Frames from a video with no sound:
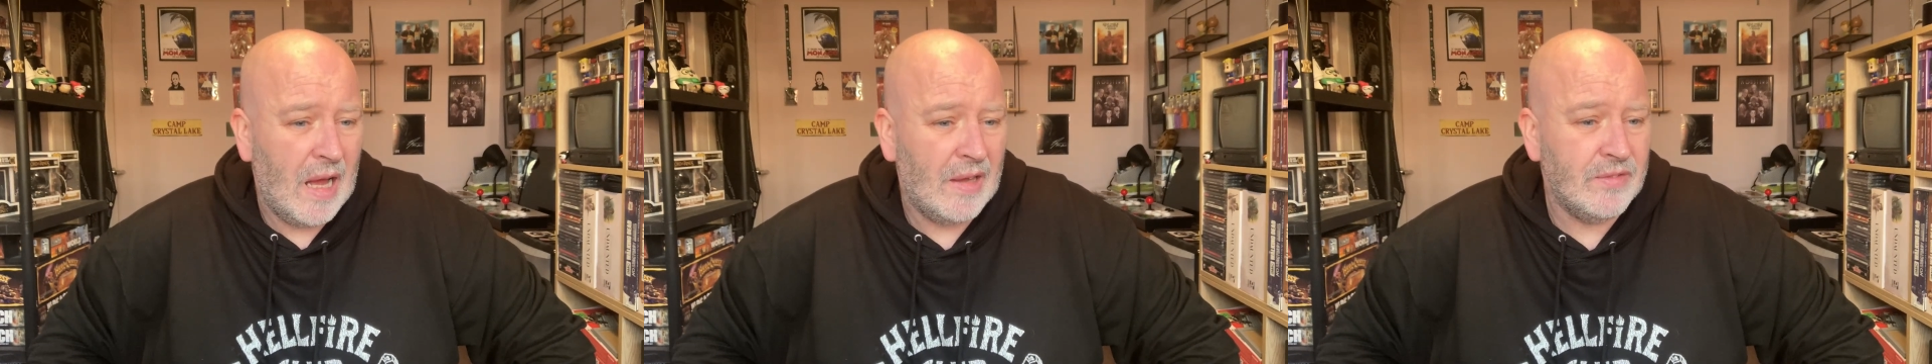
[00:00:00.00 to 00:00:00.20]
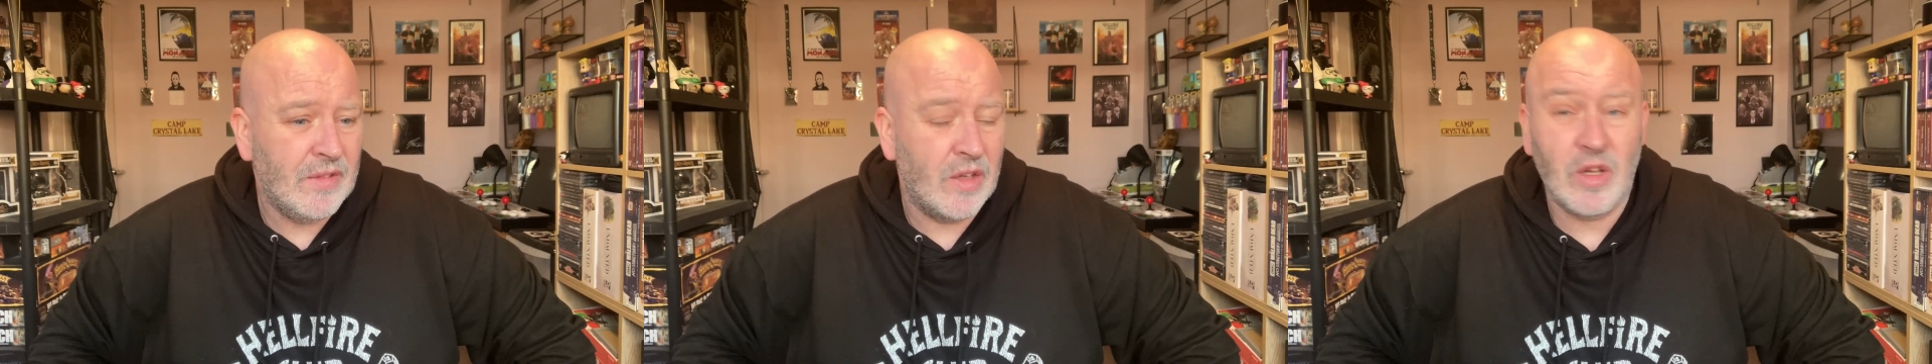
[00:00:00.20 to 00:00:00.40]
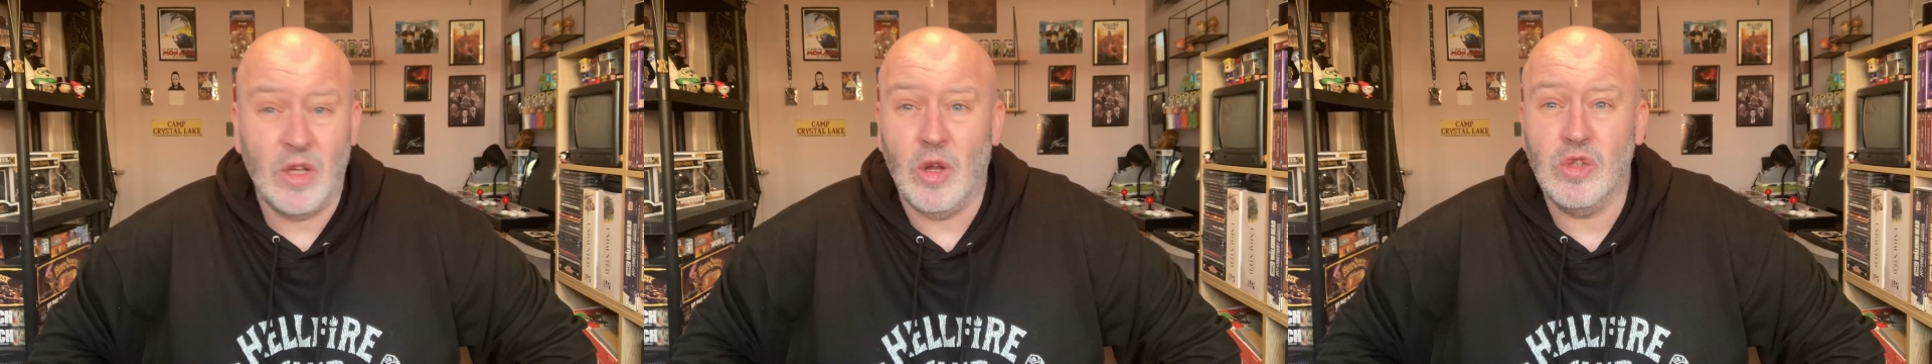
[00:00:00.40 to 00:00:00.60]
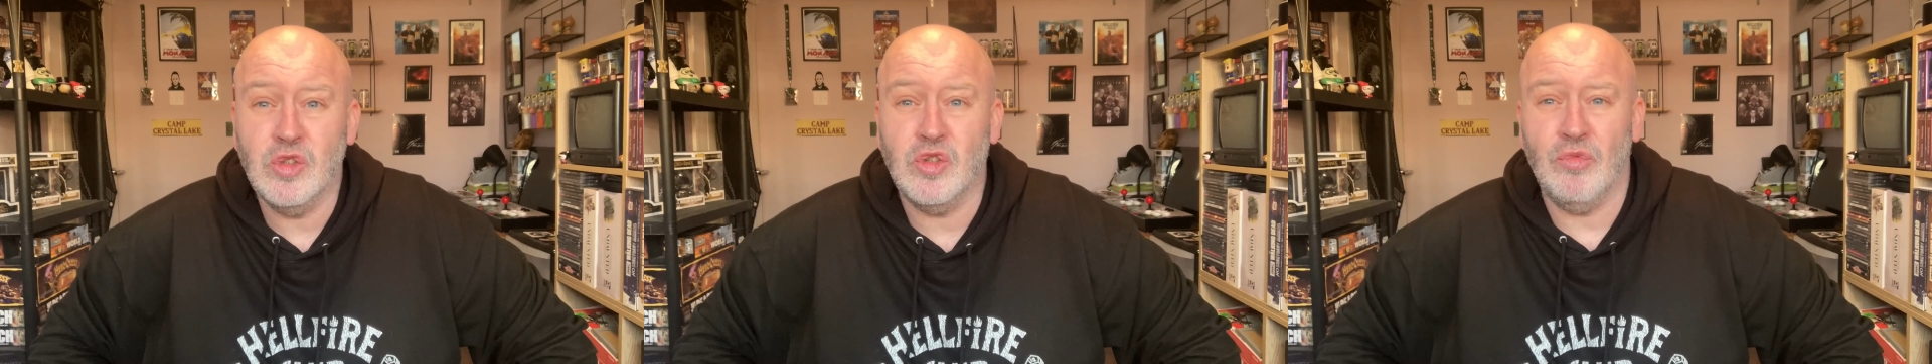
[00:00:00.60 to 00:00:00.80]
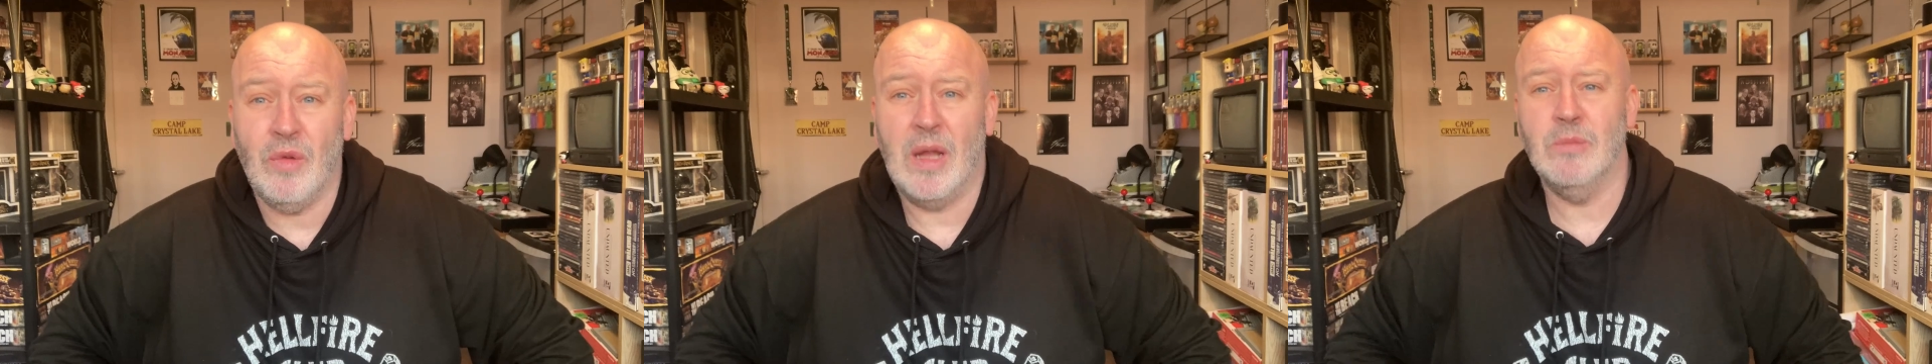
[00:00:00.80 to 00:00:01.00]
and the
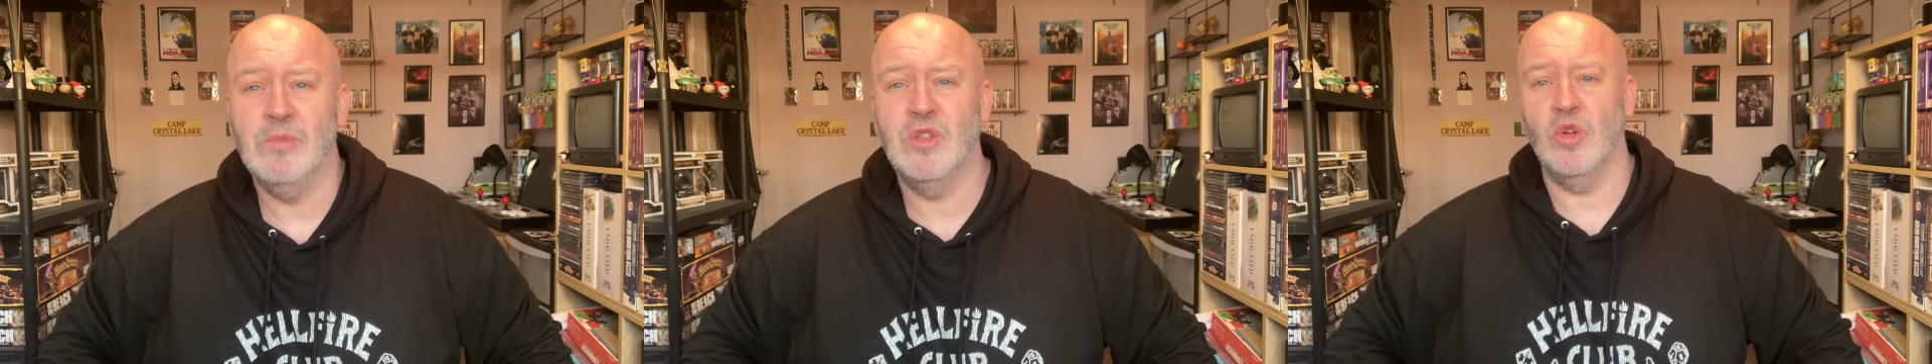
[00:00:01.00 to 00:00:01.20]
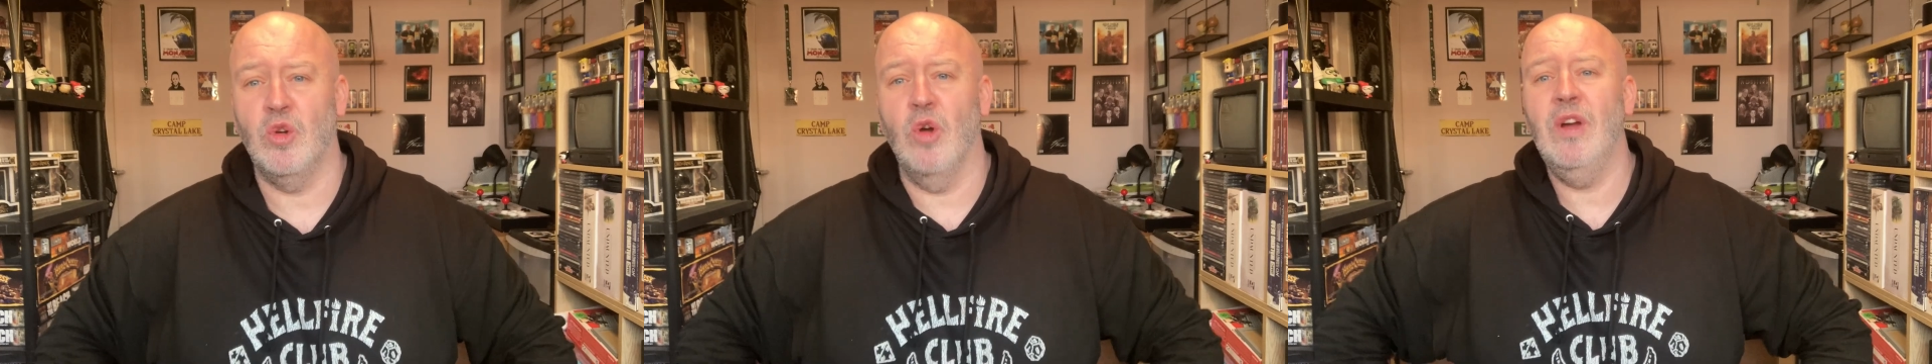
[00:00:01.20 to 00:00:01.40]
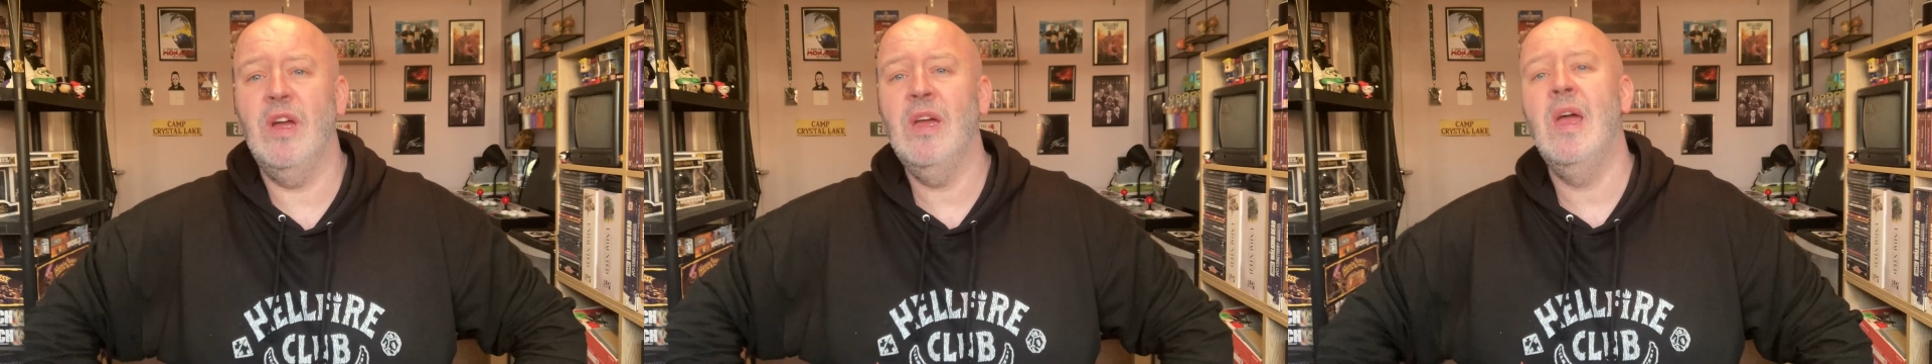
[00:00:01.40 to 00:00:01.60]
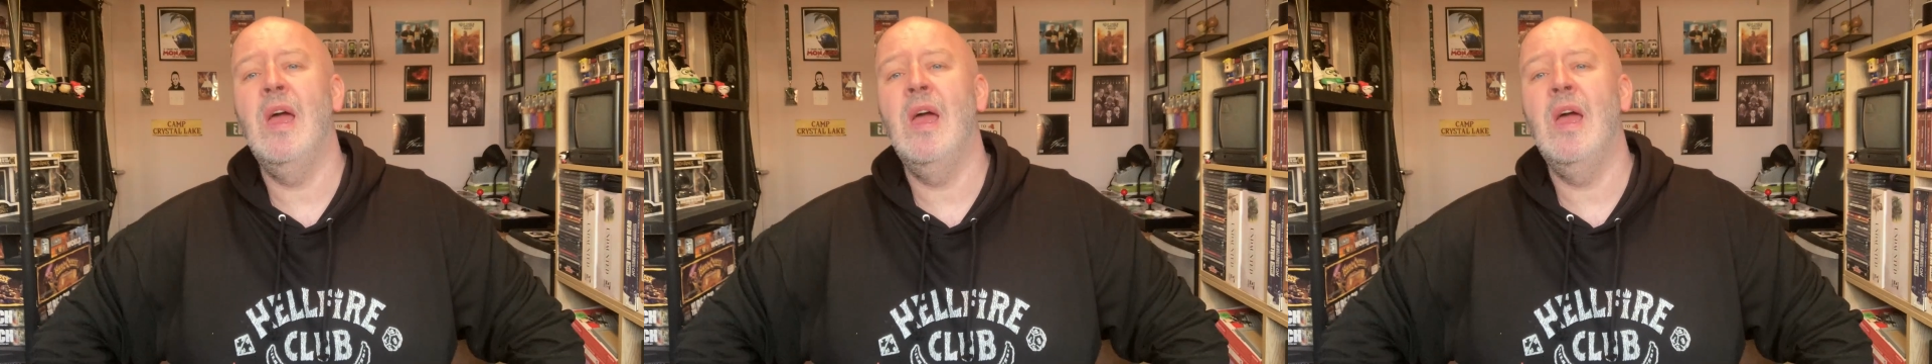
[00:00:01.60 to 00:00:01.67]
Lost Realms to cover,